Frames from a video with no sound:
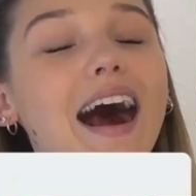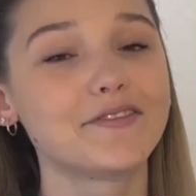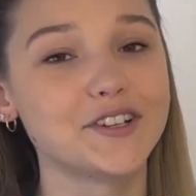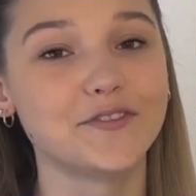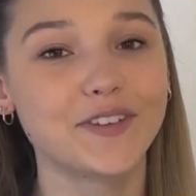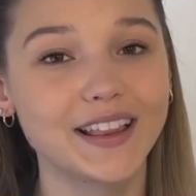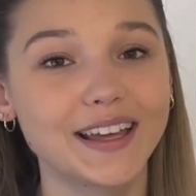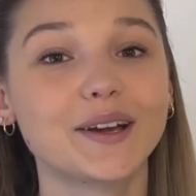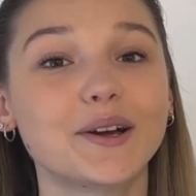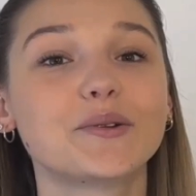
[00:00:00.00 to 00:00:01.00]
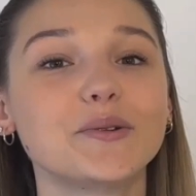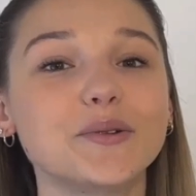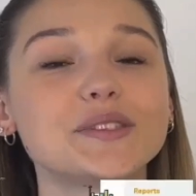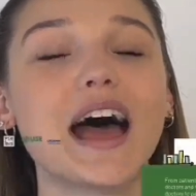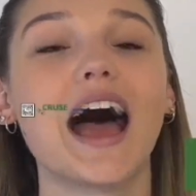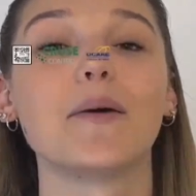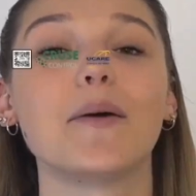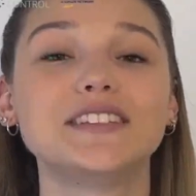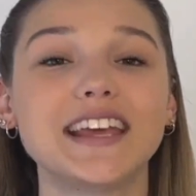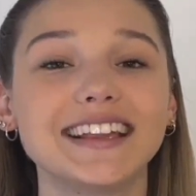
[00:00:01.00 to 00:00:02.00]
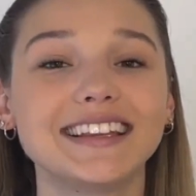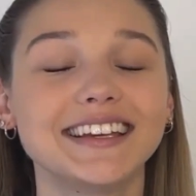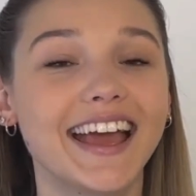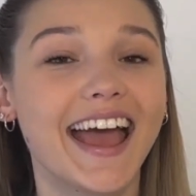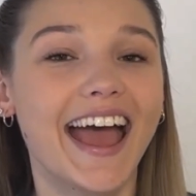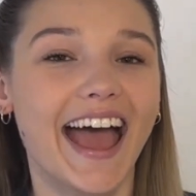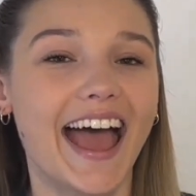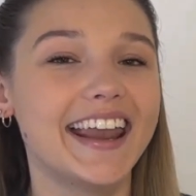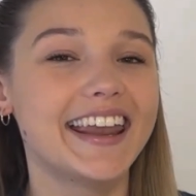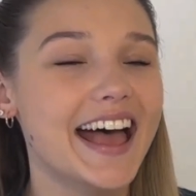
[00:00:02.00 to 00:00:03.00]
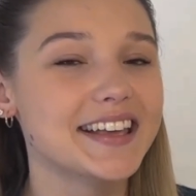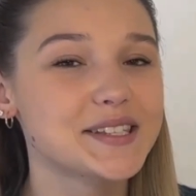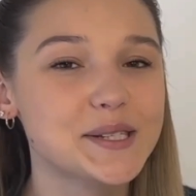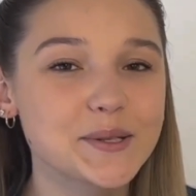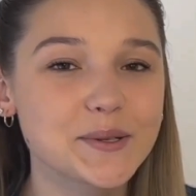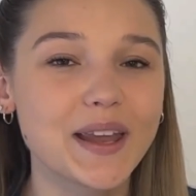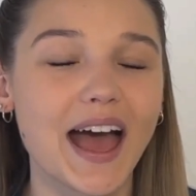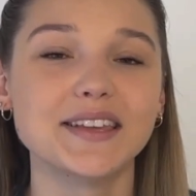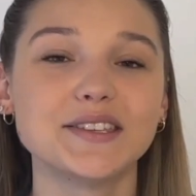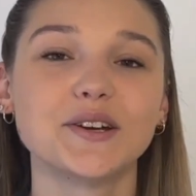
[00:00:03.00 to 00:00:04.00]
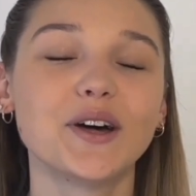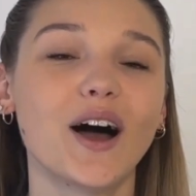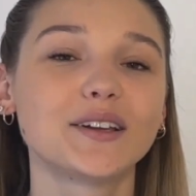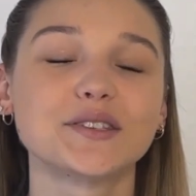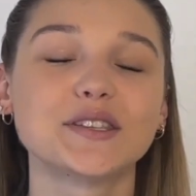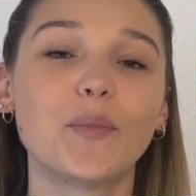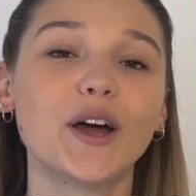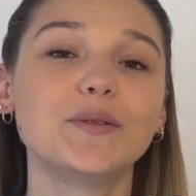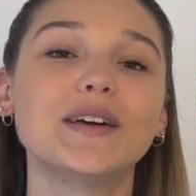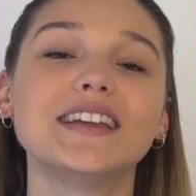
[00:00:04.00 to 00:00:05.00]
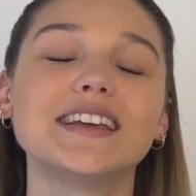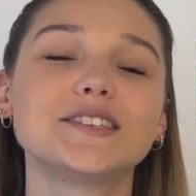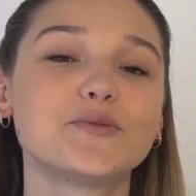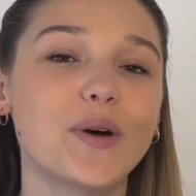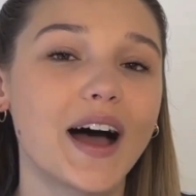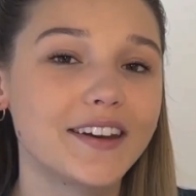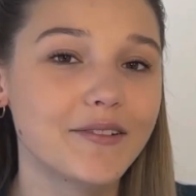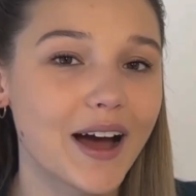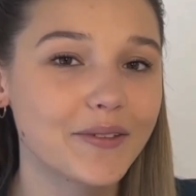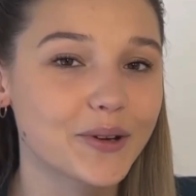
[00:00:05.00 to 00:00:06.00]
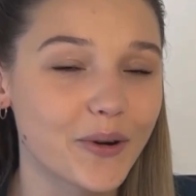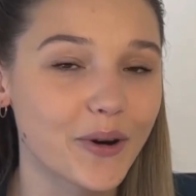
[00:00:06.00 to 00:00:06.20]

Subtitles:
After filling CRUSE app daily and as soon as your doctor's appointment is right around